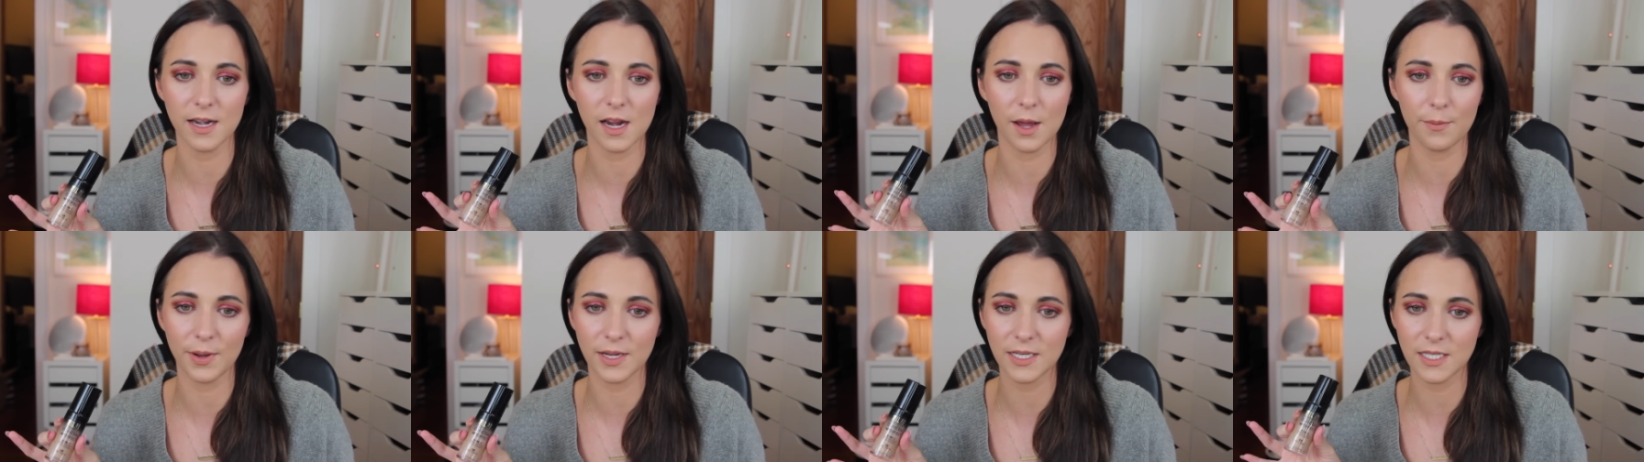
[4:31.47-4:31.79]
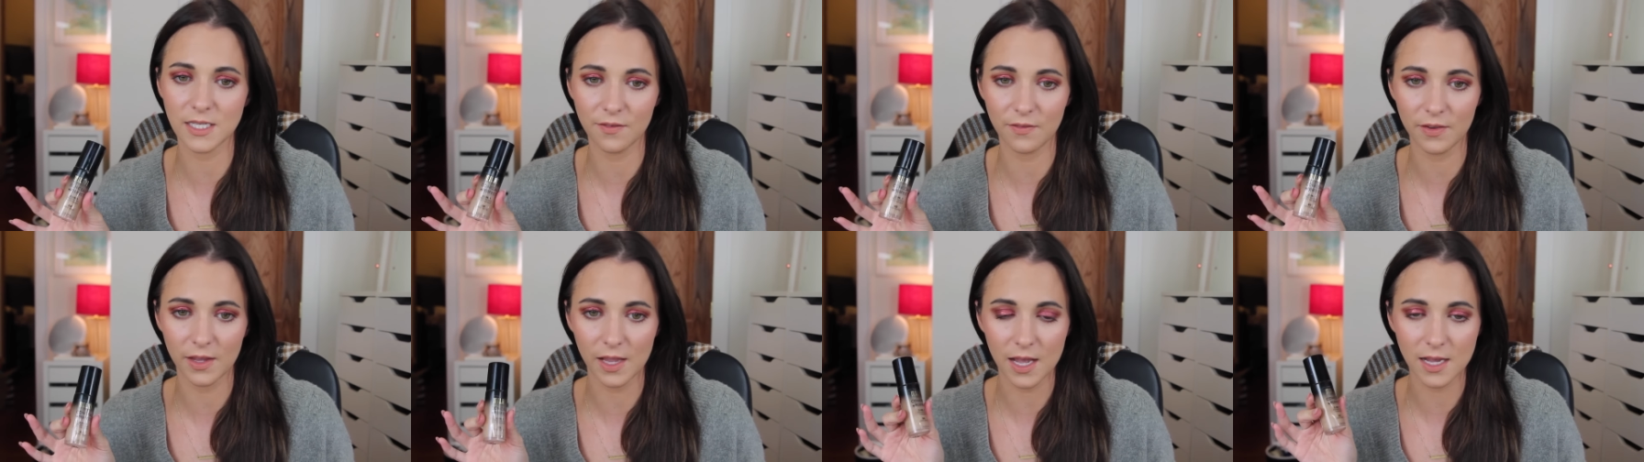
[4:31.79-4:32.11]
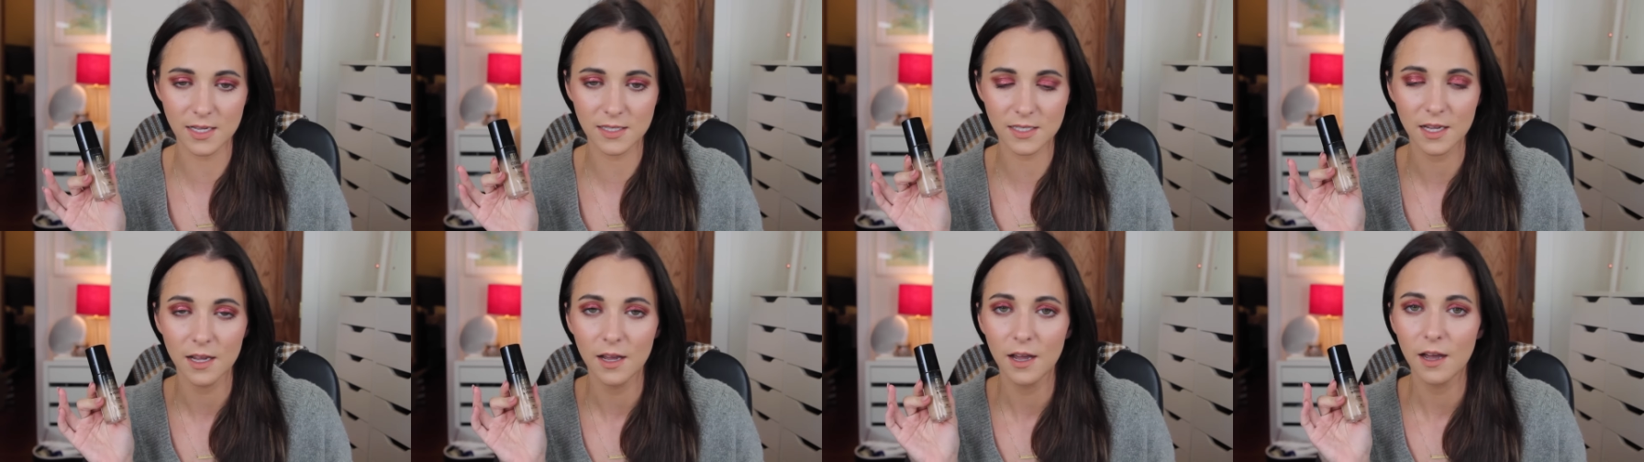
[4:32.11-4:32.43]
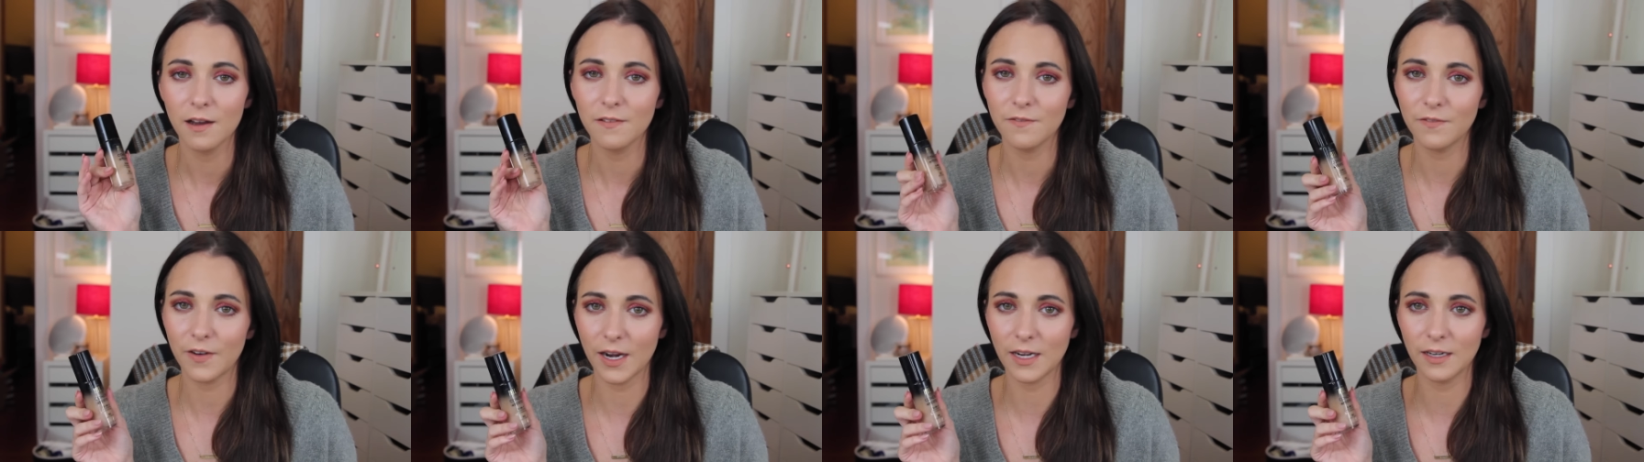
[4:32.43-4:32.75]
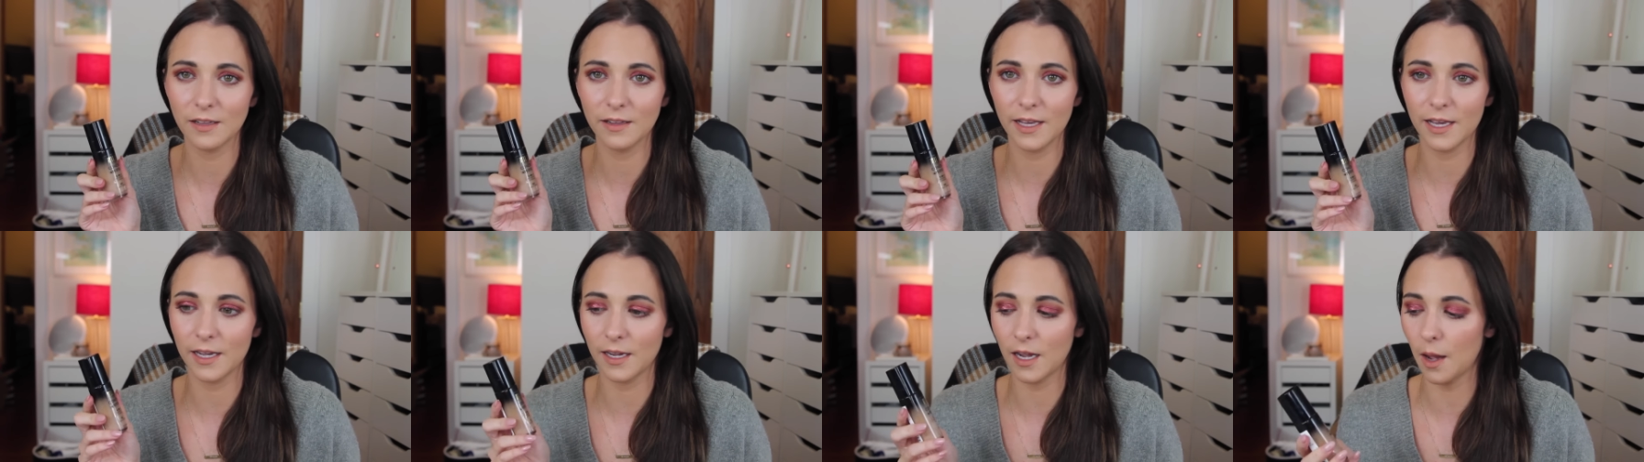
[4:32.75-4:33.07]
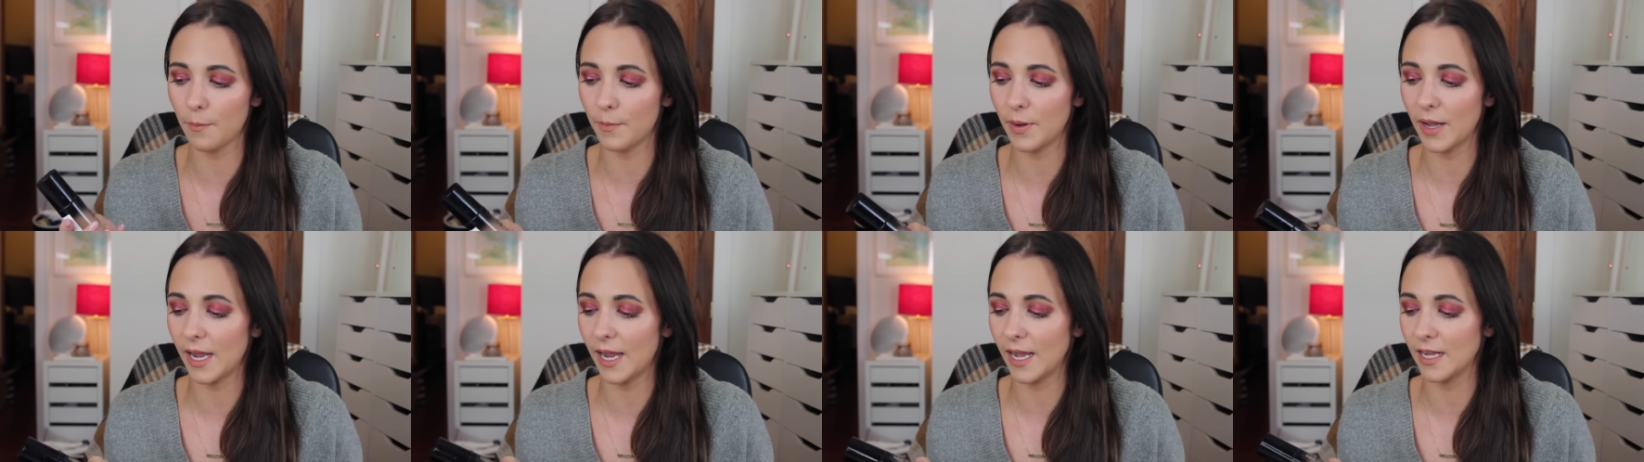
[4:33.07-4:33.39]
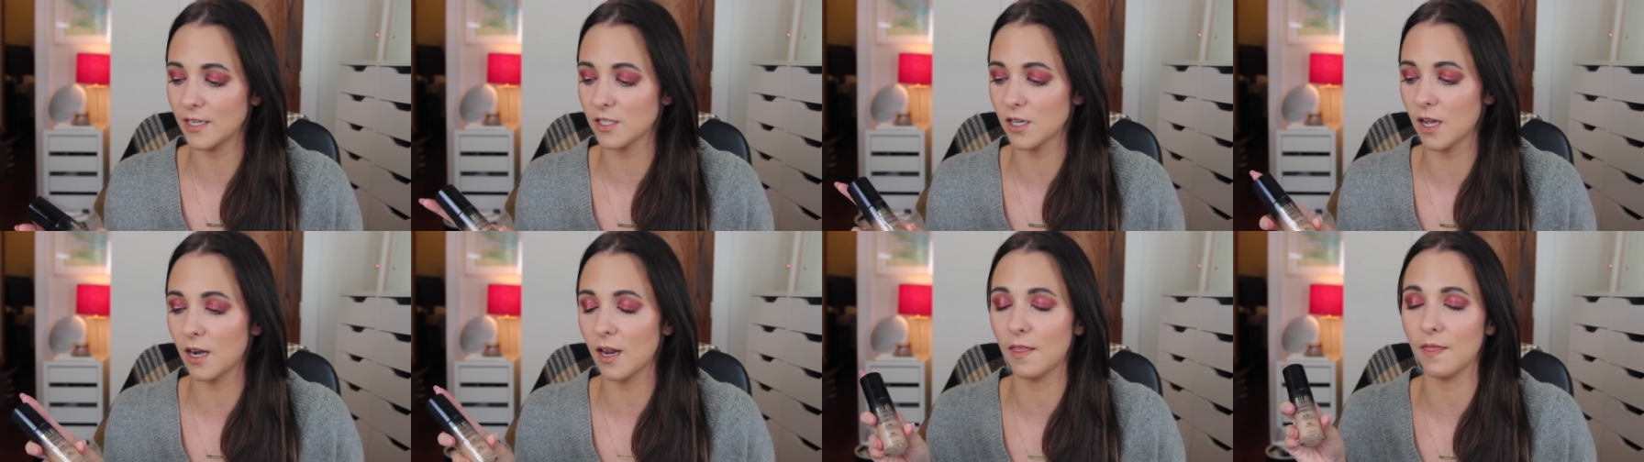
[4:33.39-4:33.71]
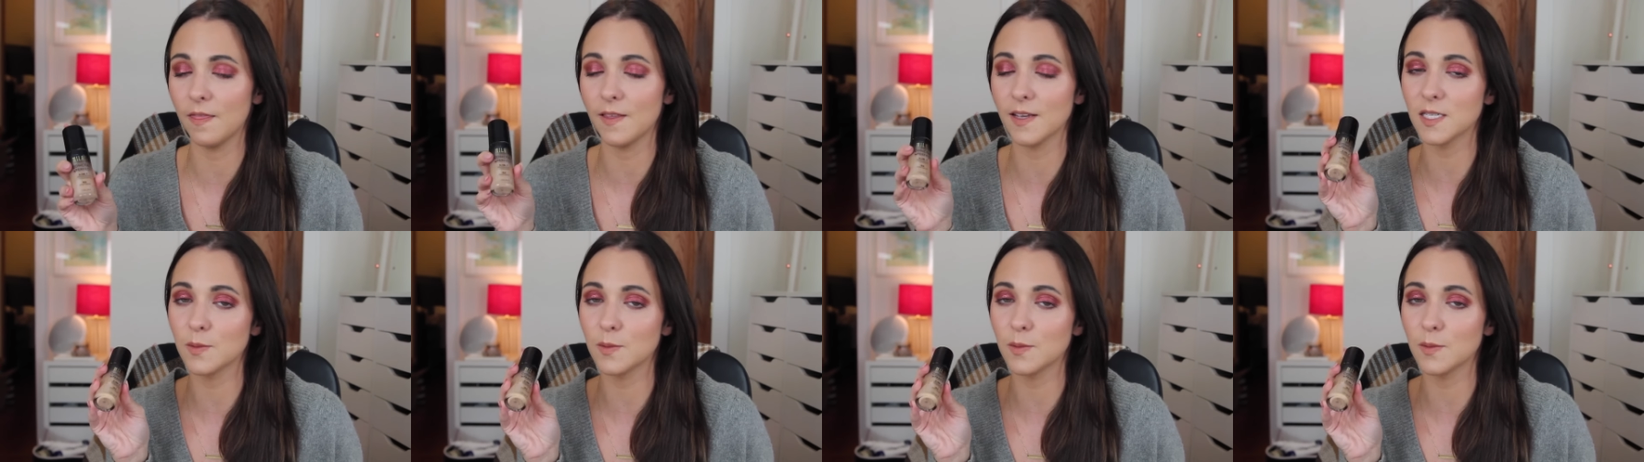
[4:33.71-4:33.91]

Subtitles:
it at my CVS. Finally, I got my hands on it.